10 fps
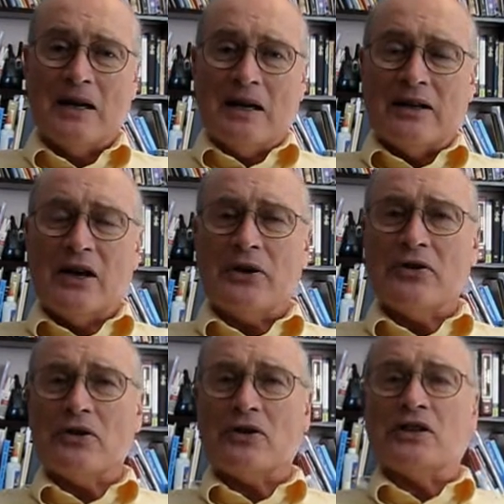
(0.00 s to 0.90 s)
Now,
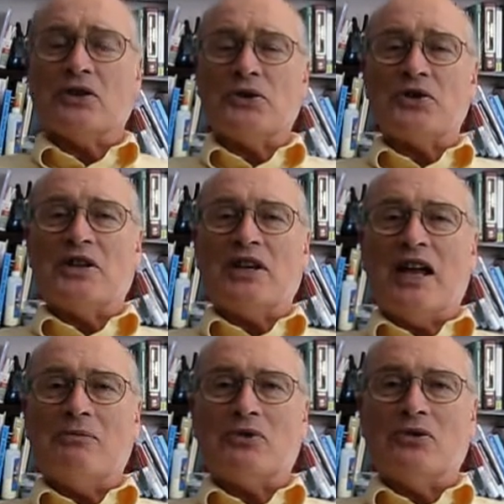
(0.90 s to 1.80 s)
another conclusion he
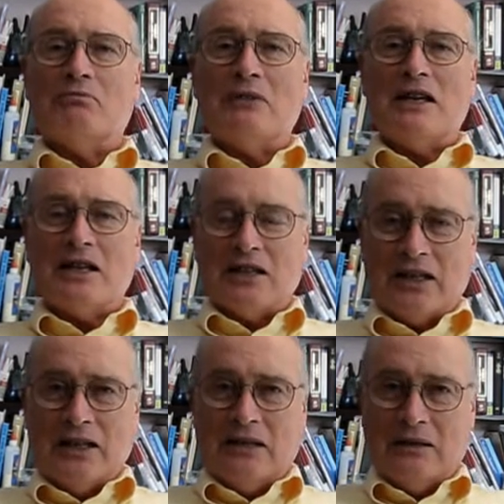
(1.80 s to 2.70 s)
came to
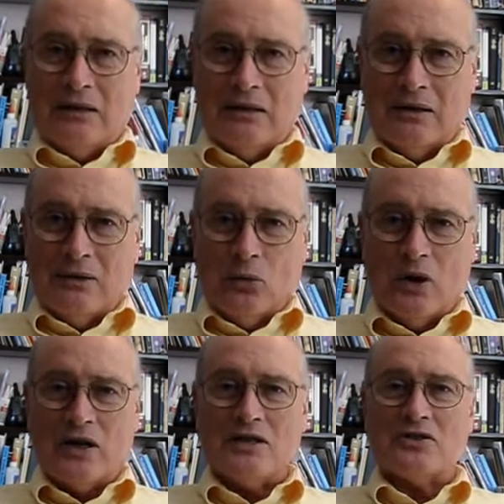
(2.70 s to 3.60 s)
immediately
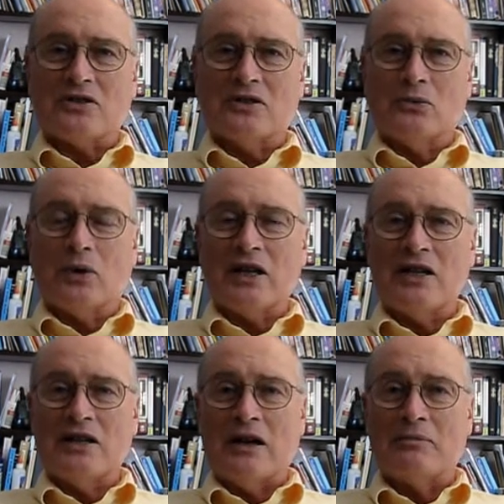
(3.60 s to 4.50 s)
was what he
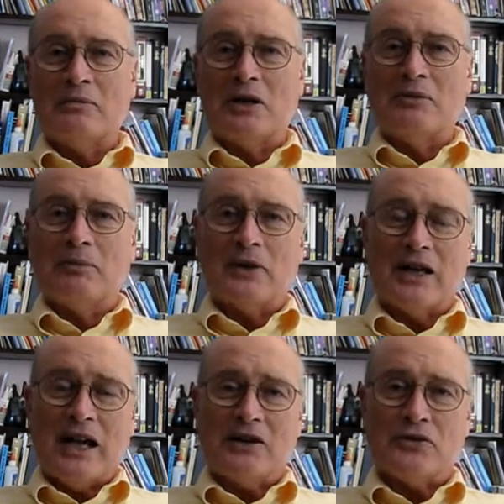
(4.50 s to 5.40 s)
dubbed
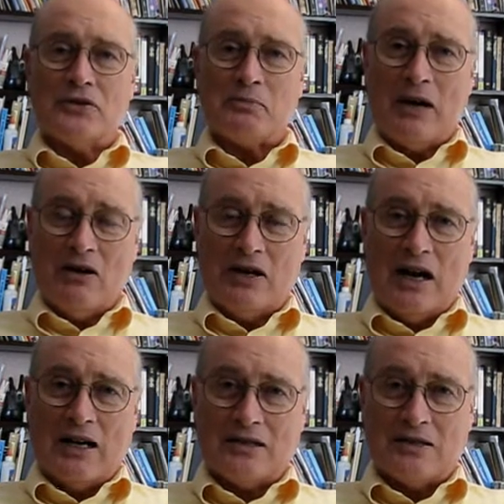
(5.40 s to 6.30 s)
Cantor's
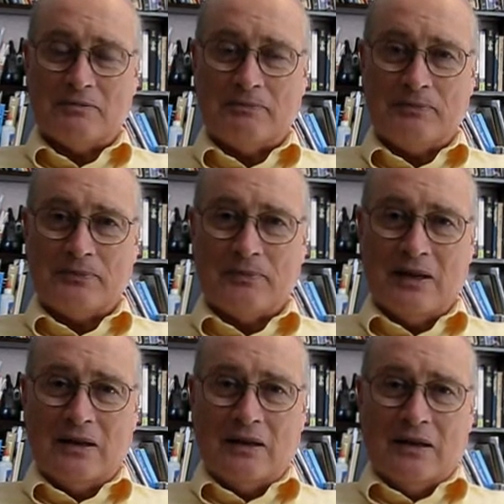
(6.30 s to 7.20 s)
paradox.
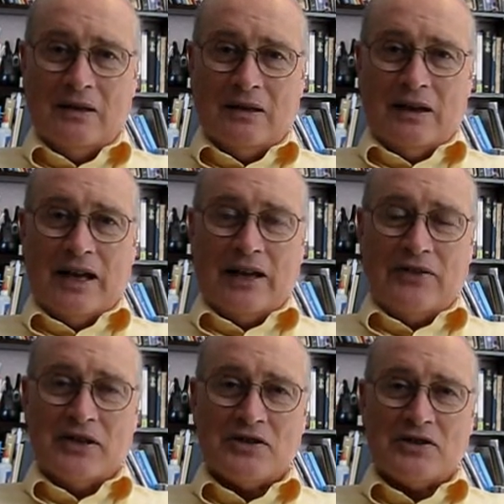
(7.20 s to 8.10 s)
And
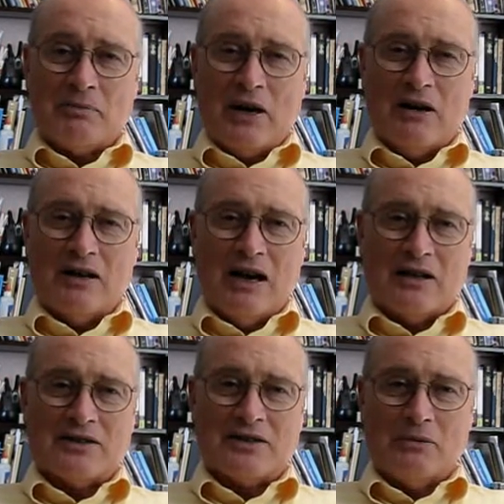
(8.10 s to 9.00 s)
this is a
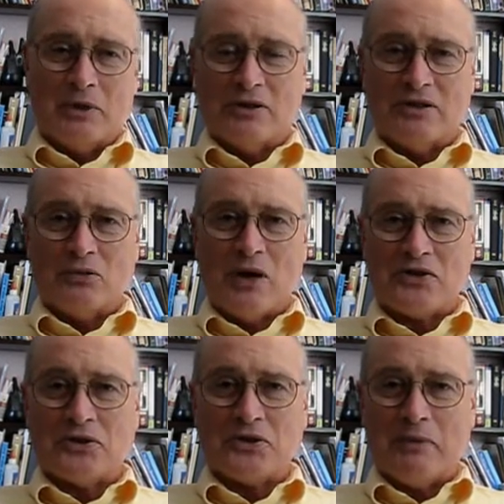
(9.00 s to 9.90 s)
paradox similar to
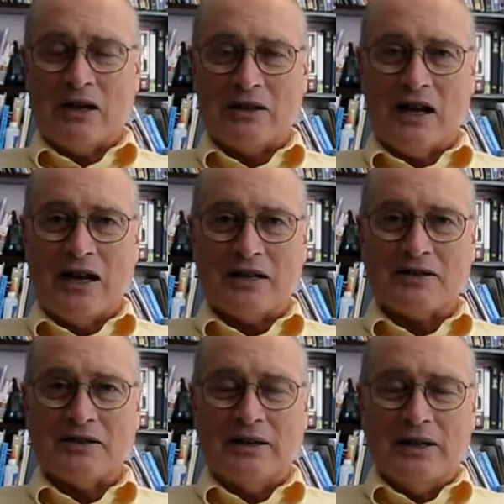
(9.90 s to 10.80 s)
Russell's
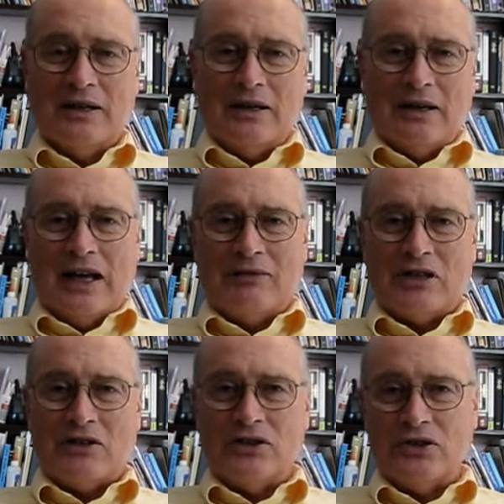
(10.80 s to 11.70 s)
paradox, having
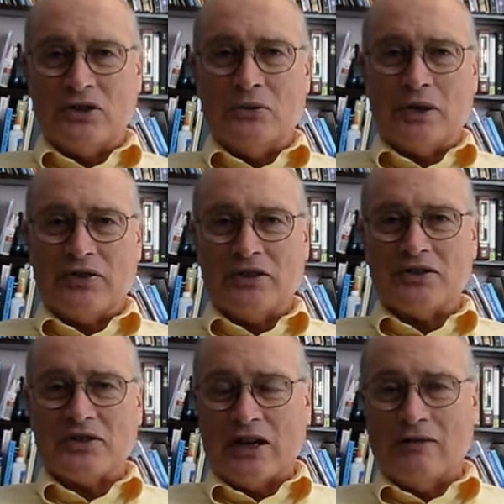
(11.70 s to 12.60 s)
to do with the
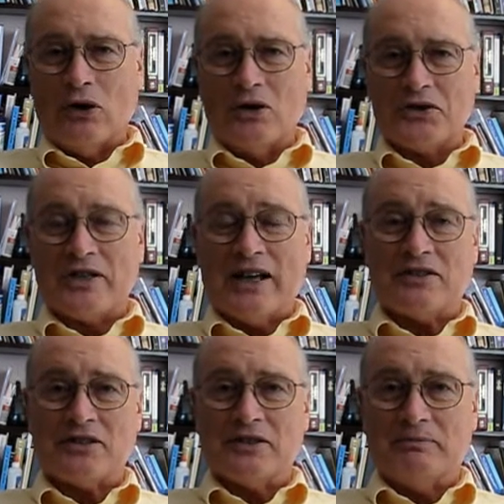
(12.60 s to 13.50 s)
set of all sets.